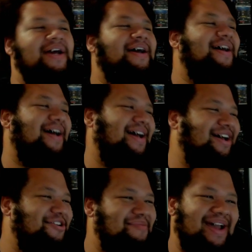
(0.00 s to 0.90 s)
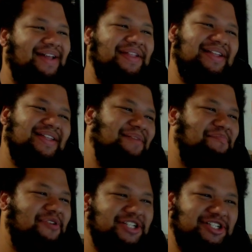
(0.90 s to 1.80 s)
Oh man, I'm
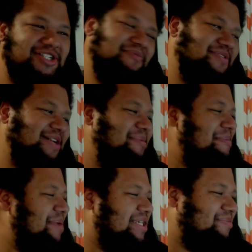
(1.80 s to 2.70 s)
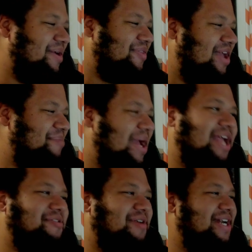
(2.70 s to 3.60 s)
pretty sure someone's gonna be pissed about that. But
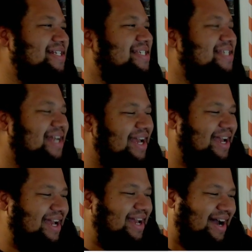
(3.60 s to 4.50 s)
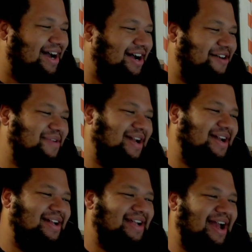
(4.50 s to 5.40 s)
anyways, oh
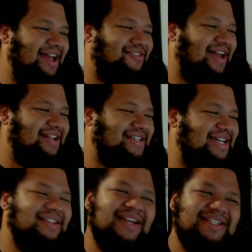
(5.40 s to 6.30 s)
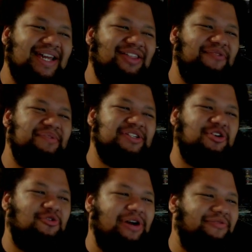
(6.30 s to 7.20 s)
man, I didn't they say they almost
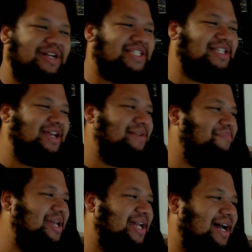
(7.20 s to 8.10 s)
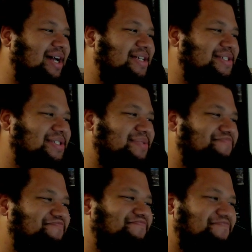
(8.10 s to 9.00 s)
quit wrestling because
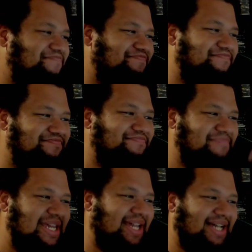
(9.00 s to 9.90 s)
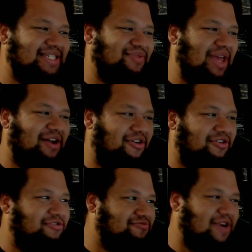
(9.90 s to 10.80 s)
of that
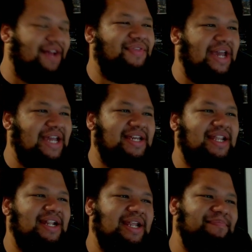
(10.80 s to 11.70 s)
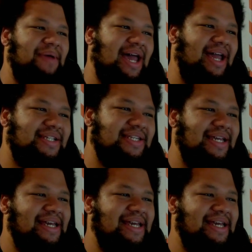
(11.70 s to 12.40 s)
whole run they did in Impact.